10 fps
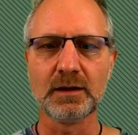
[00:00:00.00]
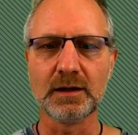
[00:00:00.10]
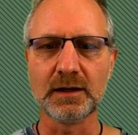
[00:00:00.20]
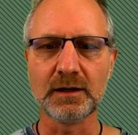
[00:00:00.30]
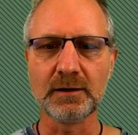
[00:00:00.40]

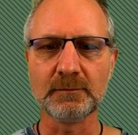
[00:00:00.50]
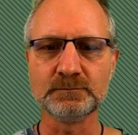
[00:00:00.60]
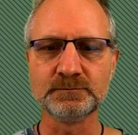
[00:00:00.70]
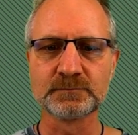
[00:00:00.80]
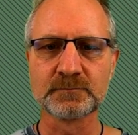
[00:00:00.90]

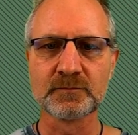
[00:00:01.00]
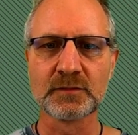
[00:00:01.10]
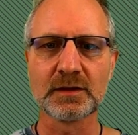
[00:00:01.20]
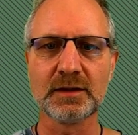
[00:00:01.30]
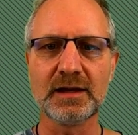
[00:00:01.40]

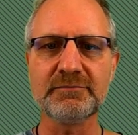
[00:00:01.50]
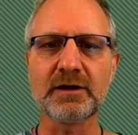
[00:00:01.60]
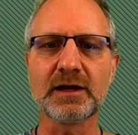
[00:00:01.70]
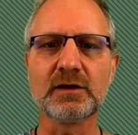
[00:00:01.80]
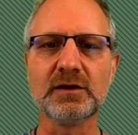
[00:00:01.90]
If
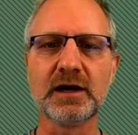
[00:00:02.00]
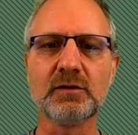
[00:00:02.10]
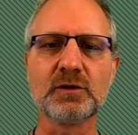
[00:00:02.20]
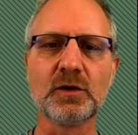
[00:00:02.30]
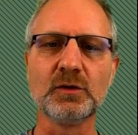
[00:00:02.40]
I
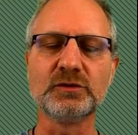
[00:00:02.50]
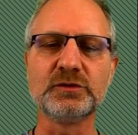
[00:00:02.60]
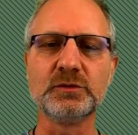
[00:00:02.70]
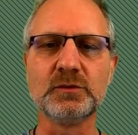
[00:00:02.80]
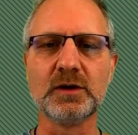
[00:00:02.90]
now go
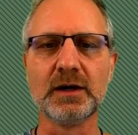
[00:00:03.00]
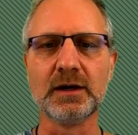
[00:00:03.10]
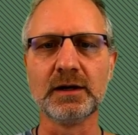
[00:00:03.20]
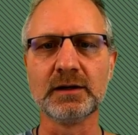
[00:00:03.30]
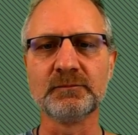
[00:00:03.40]
to
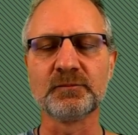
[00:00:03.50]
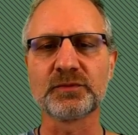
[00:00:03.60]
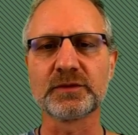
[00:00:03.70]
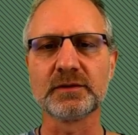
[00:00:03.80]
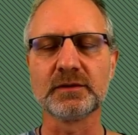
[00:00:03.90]

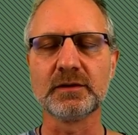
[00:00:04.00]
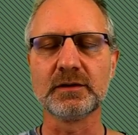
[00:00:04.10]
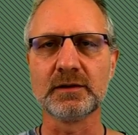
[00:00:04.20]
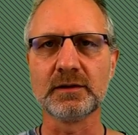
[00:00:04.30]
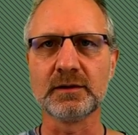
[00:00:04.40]

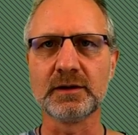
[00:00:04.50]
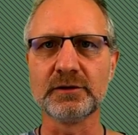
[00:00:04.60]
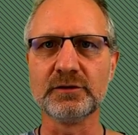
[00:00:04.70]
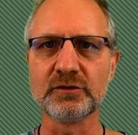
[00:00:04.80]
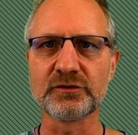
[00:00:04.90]

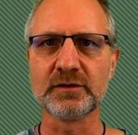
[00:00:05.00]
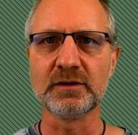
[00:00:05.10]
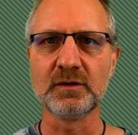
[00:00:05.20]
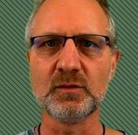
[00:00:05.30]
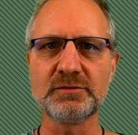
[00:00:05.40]
adult
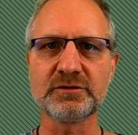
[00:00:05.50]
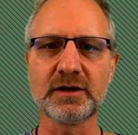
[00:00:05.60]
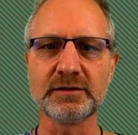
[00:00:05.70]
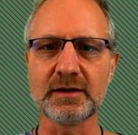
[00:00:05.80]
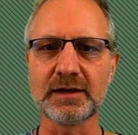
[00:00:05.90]

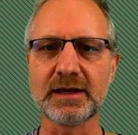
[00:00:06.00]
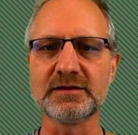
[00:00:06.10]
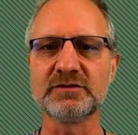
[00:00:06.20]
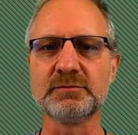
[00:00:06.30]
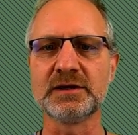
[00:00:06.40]
website, I get
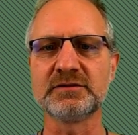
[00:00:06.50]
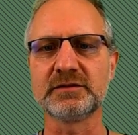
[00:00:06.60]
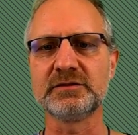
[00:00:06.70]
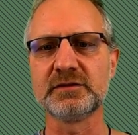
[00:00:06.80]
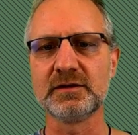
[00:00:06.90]
this
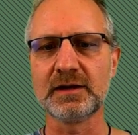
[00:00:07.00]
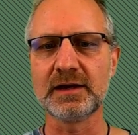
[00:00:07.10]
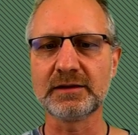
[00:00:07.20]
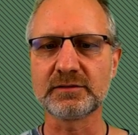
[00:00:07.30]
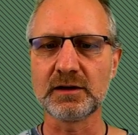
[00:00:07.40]
message.
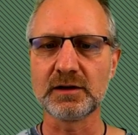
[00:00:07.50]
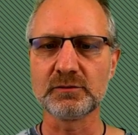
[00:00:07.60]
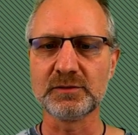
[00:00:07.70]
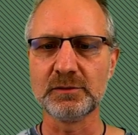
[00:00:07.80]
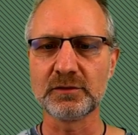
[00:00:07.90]

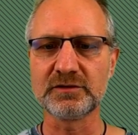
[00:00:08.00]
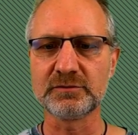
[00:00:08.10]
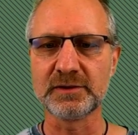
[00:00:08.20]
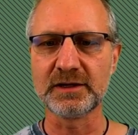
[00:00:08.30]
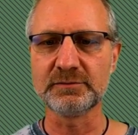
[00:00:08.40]
Adguard, we block this
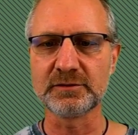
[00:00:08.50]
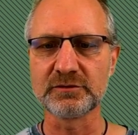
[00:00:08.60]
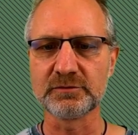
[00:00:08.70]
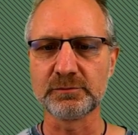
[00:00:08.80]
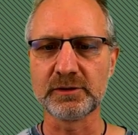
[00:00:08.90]
page
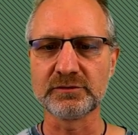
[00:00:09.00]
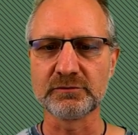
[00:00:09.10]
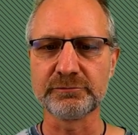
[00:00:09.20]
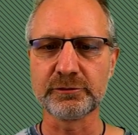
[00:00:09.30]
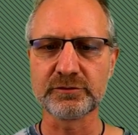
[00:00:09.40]
because of parental
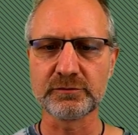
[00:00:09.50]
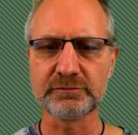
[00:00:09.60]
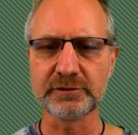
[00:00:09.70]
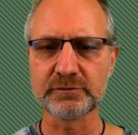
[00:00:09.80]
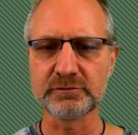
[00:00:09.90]

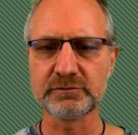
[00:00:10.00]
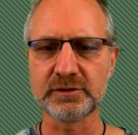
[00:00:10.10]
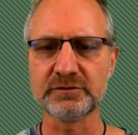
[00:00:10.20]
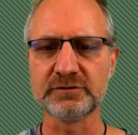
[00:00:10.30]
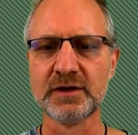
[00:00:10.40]
filter
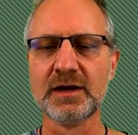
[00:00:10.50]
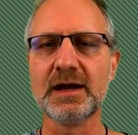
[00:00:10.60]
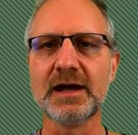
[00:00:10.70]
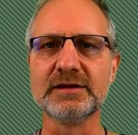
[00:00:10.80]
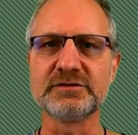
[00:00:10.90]
restrictions,
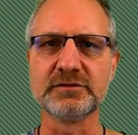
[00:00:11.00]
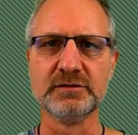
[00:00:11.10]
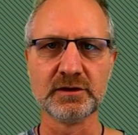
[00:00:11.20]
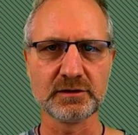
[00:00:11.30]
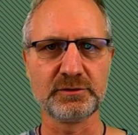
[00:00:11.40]
and it's
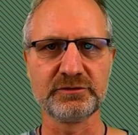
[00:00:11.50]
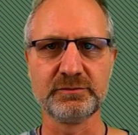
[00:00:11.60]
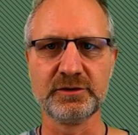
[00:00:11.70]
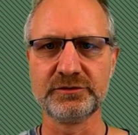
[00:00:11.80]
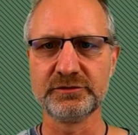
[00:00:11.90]
not
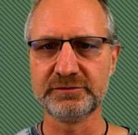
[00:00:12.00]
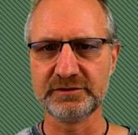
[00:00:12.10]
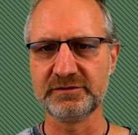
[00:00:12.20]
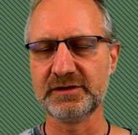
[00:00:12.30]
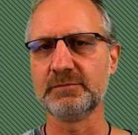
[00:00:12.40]
possible to
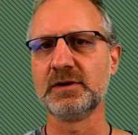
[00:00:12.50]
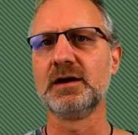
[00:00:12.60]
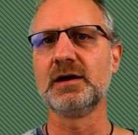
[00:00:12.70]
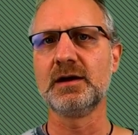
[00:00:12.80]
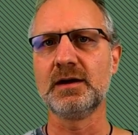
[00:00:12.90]
visit them
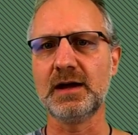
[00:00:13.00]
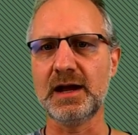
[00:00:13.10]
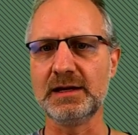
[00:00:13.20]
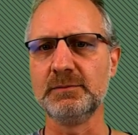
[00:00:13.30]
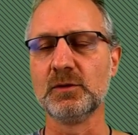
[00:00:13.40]

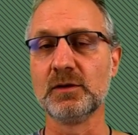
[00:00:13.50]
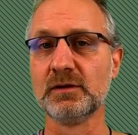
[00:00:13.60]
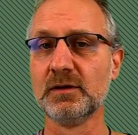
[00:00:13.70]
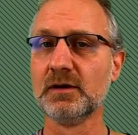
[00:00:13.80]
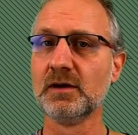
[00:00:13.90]
anymore,
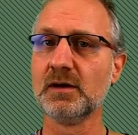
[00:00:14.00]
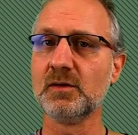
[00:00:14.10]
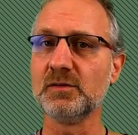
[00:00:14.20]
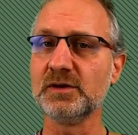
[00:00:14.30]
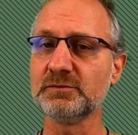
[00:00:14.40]

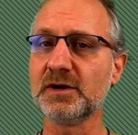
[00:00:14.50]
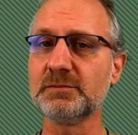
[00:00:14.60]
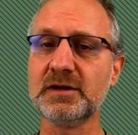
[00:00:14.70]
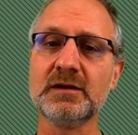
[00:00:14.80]
which might